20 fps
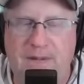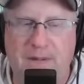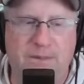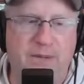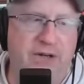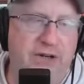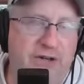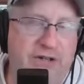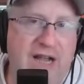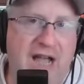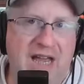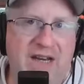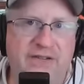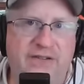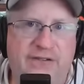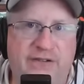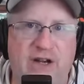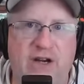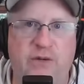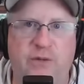But you're kind of
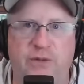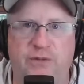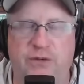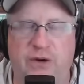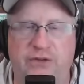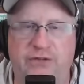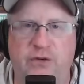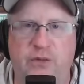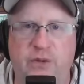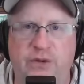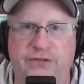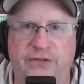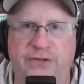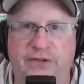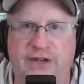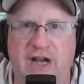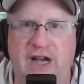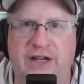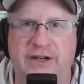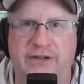stuck with Russell
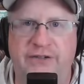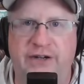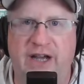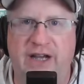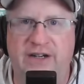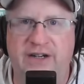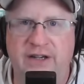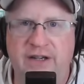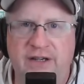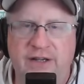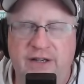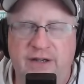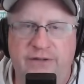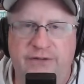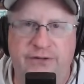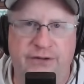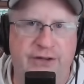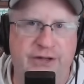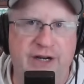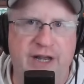Wilson's contract
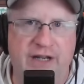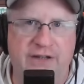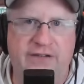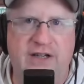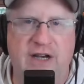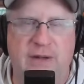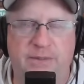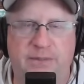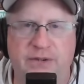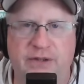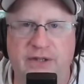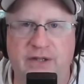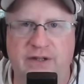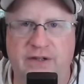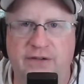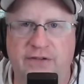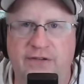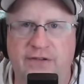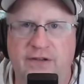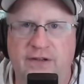for the next couple of
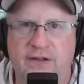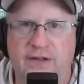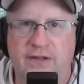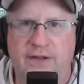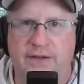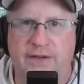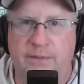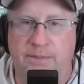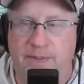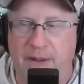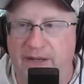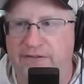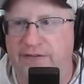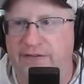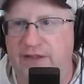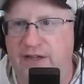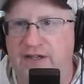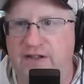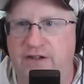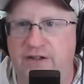years. The best
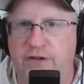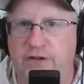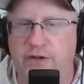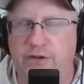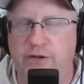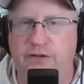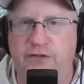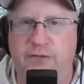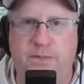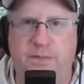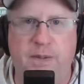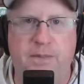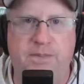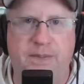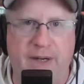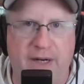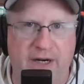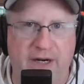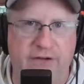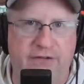thing to do is
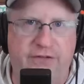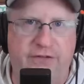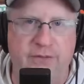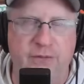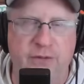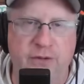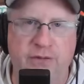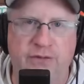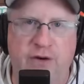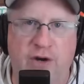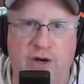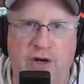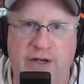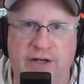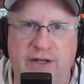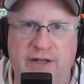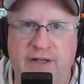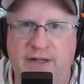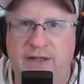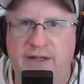prepare to move
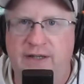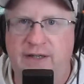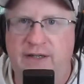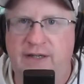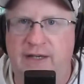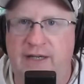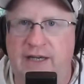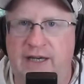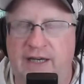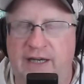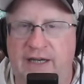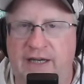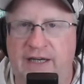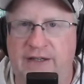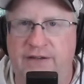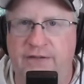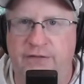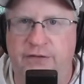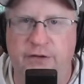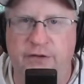on
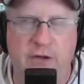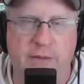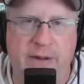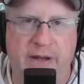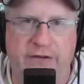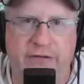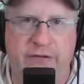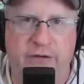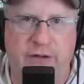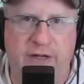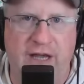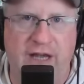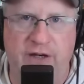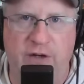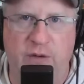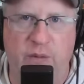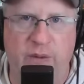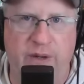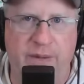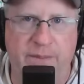and do the best you can
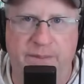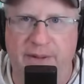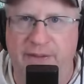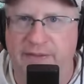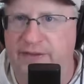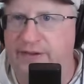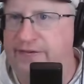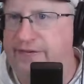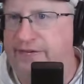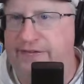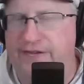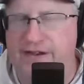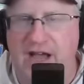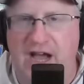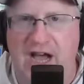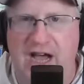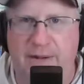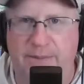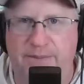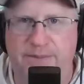to win. But this is
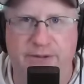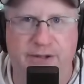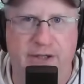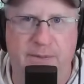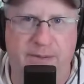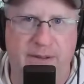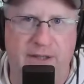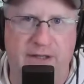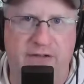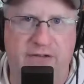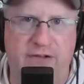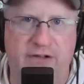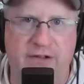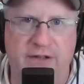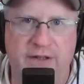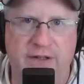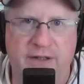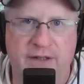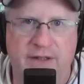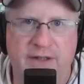not a pretty picture.
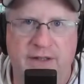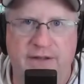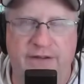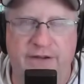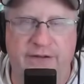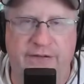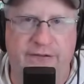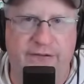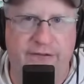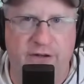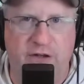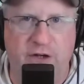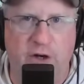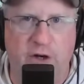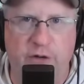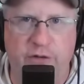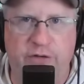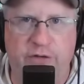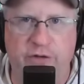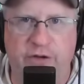This is a
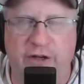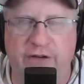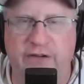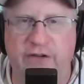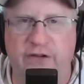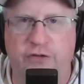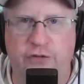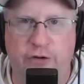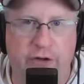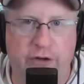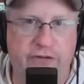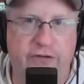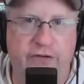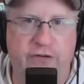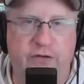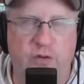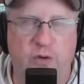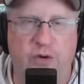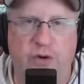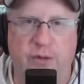coach who doesn't trust
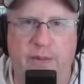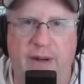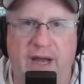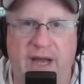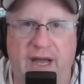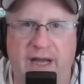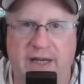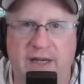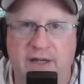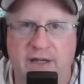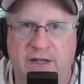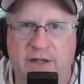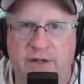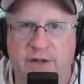his quarterback,